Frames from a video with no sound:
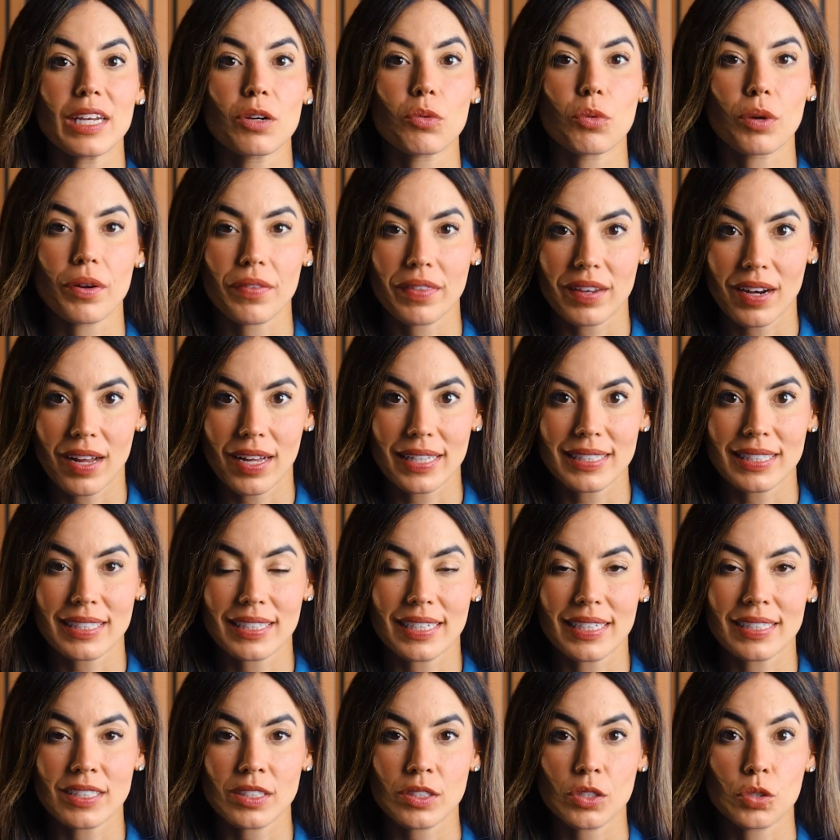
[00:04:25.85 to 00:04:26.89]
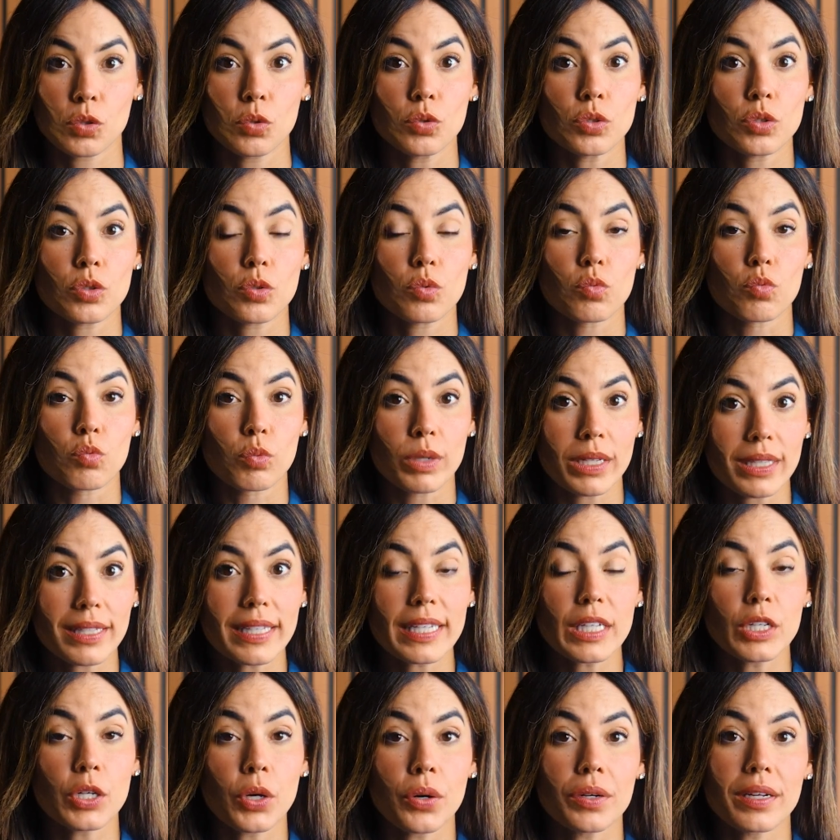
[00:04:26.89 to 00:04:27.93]
orthodontist who's really
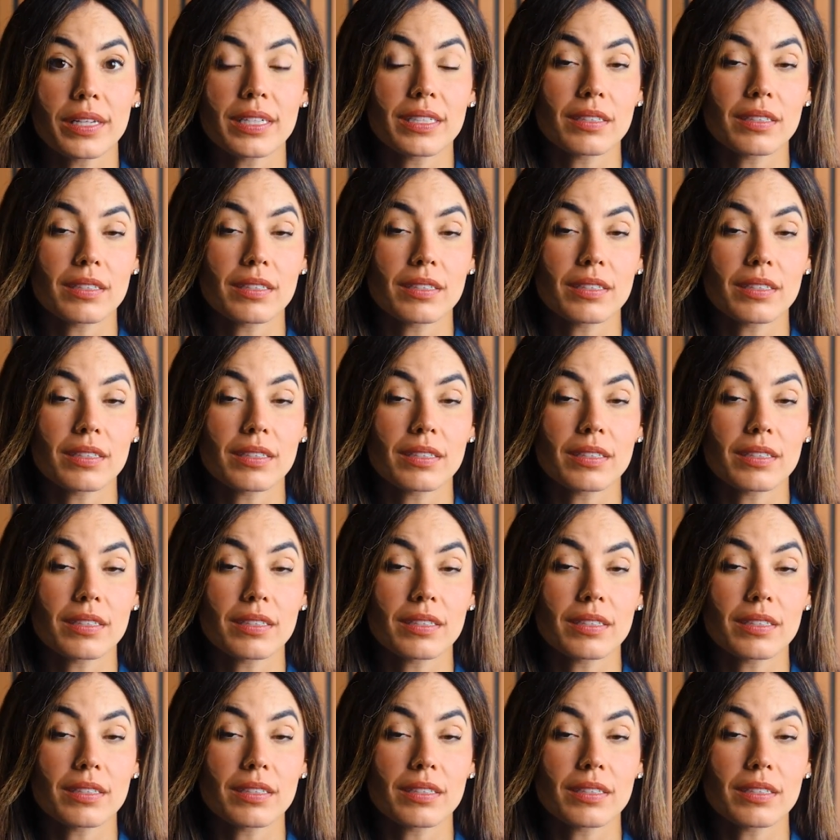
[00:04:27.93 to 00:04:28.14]
good at